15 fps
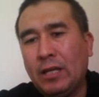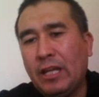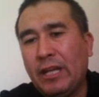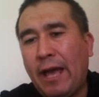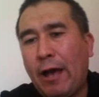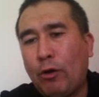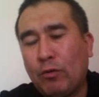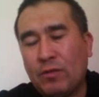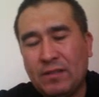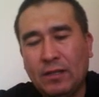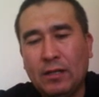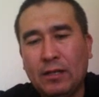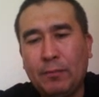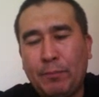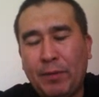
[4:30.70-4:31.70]
in our
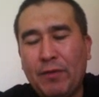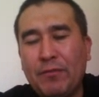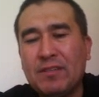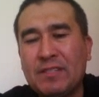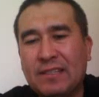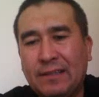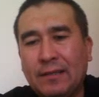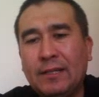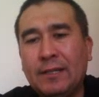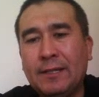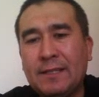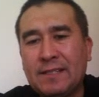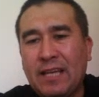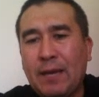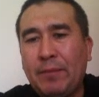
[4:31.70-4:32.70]
previous
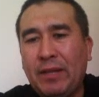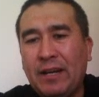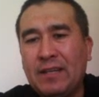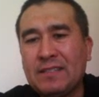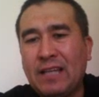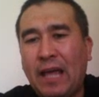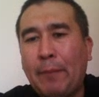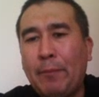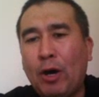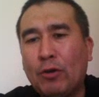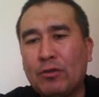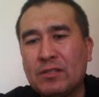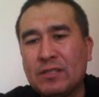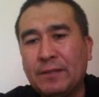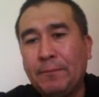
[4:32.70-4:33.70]
seminars
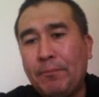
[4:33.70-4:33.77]
about